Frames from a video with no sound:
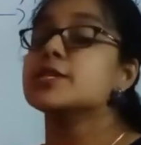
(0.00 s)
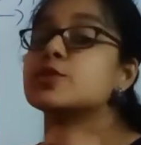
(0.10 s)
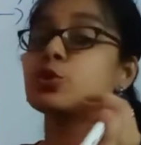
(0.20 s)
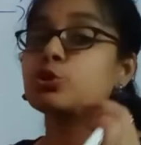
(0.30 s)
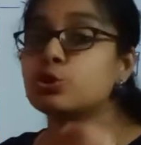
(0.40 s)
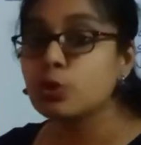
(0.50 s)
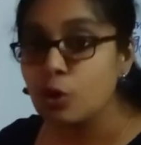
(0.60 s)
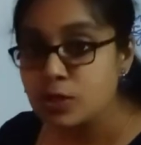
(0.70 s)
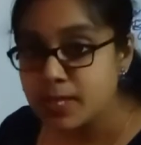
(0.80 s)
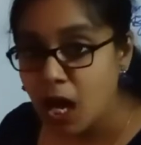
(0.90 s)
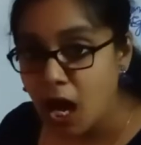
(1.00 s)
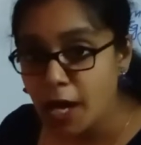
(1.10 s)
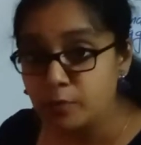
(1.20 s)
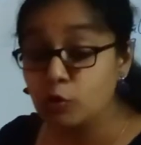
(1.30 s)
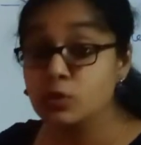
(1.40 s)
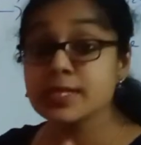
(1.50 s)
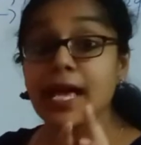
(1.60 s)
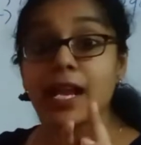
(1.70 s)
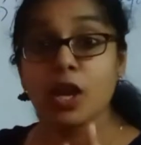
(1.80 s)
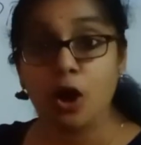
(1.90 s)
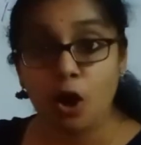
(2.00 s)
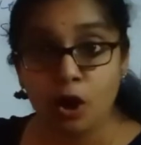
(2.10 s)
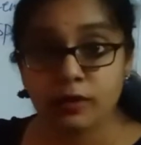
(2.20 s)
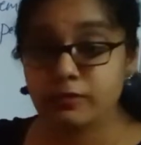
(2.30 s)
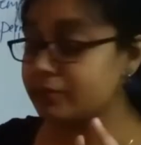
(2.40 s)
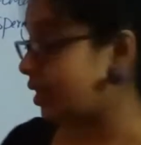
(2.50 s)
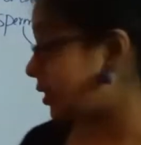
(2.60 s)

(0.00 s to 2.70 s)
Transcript: So those hormones along